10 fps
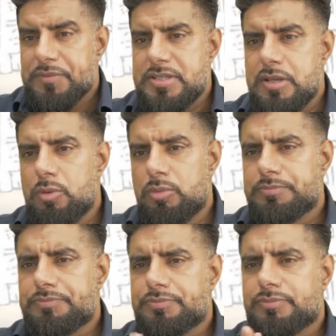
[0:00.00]

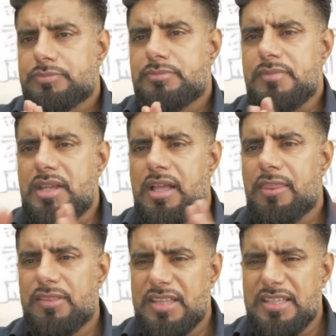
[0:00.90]
So
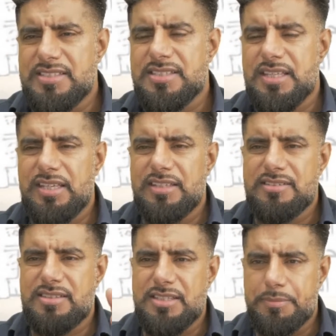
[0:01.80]
this
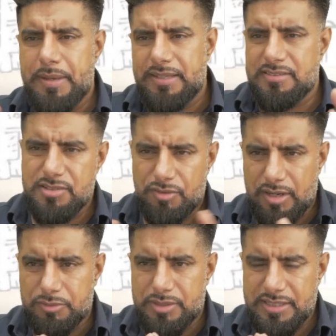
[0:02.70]
is the debate
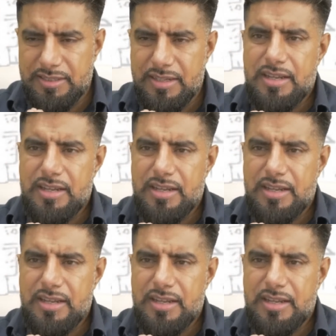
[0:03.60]
surrounding it.